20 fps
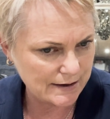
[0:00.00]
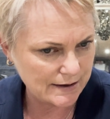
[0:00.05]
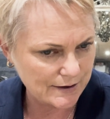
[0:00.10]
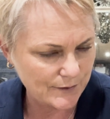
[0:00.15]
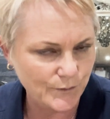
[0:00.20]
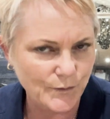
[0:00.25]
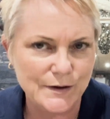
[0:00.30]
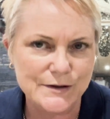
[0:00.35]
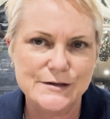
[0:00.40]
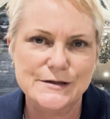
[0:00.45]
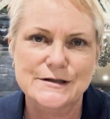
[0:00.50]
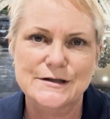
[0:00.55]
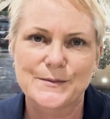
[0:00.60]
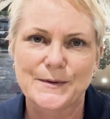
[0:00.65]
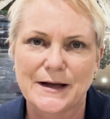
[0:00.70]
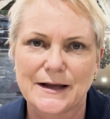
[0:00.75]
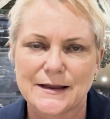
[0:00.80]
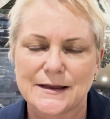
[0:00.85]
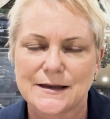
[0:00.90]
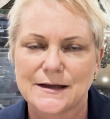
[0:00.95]
wanted to
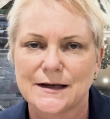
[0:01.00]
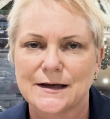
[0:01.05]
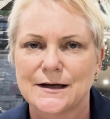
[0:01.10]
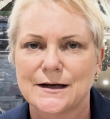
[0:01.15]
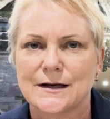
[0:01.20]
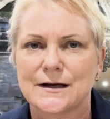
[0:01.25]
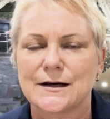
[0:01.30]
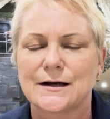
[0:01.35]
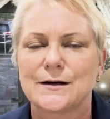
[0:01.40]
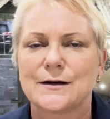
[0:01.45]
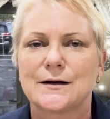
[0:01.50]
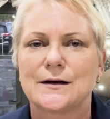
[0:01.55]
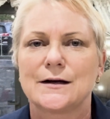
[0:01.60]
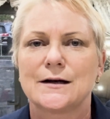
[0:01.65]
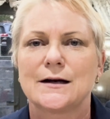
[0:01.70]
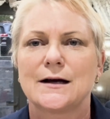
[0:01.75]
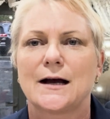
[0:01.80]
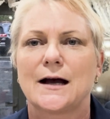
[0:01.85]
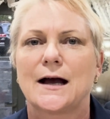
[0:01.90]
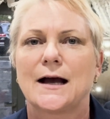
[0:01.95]
make a
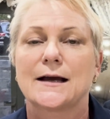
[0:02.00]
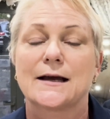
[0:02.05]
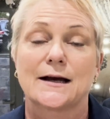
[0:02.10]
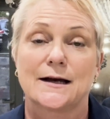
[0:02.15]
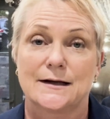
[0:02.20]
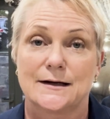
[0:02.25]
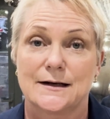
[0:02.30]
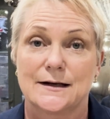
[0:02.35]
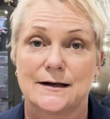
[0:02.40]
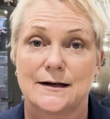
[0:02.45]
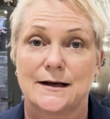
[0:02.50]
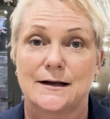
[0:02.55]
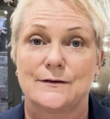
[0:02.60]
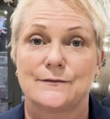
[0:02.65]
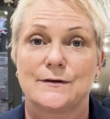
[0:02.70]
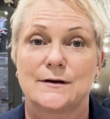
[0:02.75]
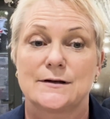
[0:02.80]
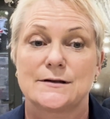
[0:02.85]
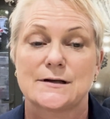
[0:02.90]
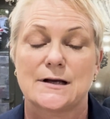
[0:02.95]
cardigan out
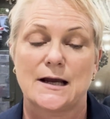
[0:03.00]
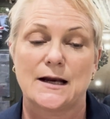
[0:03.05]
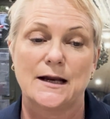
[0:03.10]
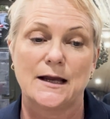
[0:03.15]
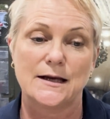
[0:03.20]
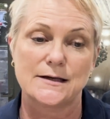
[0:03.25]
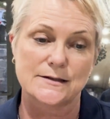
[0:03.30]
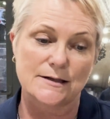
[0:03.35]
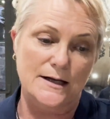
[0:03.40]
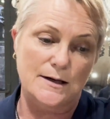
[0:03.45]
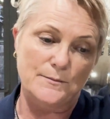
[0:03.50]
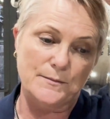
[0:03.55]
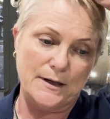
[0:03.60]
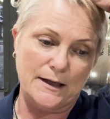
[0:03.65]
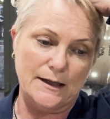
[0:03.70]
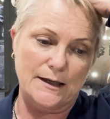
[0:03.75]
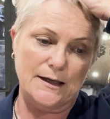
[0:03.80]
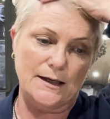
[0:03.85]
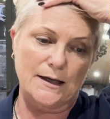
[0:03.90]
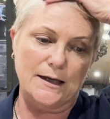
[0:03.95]
of it, and ended up
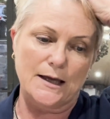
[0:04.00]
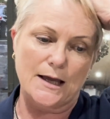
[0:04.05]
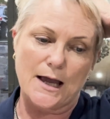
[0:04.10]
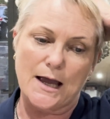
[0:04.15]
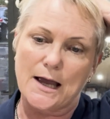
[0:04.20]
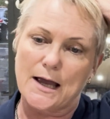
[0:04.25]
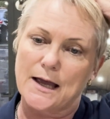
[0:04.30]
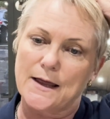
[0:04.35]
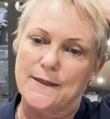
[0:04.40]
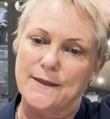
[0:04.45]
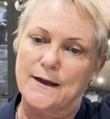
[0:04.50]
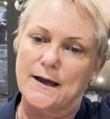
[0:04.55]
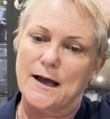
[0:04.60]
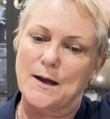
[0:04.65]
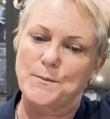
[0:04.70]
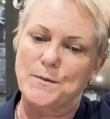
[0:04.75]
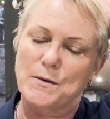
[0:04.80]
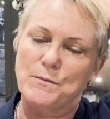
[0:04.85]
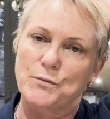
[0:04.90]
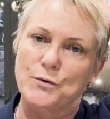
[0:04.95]
making the
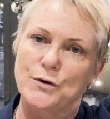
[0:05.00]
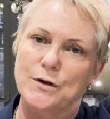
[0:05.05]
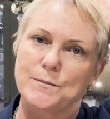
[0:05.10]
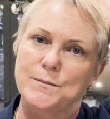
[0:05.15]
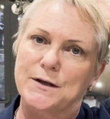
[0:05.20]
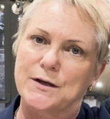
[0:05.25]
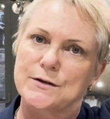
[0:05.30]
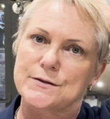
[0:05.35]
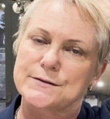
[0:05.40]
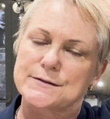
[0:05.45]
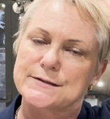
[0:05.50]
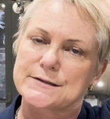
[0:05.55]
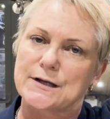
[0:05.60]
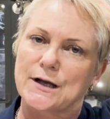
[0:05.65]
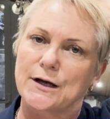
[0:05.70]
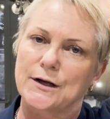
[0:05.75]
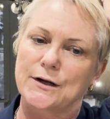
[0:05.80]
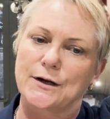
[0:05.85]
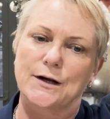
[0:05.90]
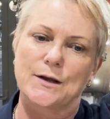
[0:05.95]
hummingbird because
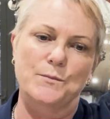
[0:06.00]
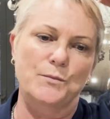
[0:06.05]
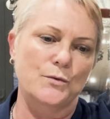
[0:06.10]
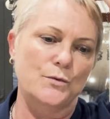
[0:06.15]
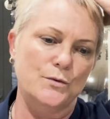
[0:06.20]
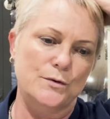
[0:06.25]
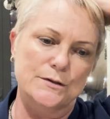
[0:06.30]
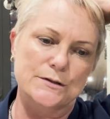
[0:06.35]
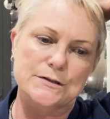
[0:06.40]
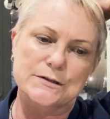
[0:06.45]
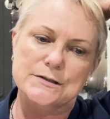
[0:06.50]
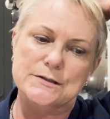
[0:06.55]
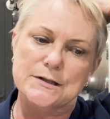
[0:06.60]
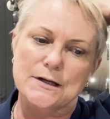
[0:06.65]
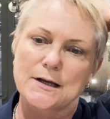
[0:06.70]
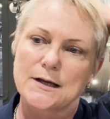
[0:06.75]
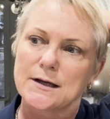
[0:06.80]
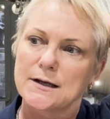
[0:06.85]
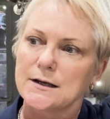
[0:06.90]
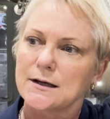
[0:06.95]
I'd only bought
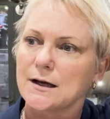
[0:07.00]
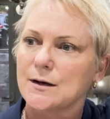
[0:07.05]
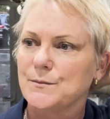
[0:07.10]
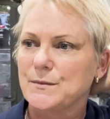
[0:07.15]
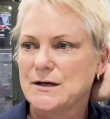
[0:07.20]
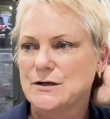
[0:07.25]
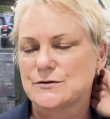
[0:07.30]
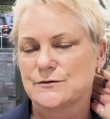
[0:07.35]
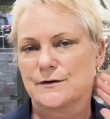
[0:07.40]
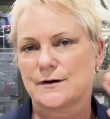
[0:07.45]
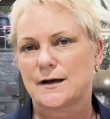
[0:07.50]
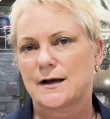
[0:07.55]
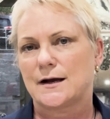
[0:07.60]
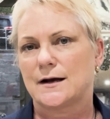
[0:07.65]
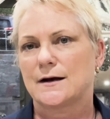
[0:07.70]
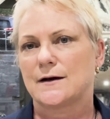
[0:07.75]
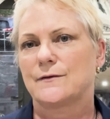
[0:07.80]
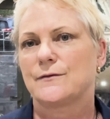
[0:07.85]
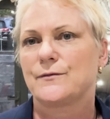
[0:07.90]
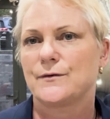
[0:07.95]
1.5
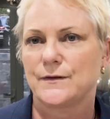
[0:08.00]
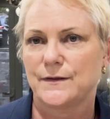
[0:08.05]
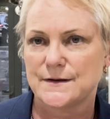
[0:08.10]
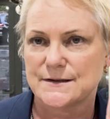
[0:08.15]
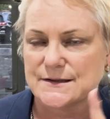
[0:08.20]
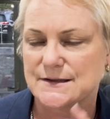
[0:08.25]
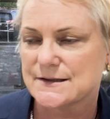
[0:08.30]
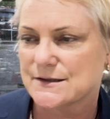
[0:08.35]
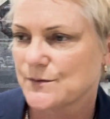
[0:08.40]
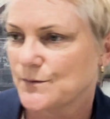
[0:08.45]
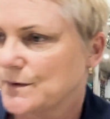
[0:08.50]
meters, and this is the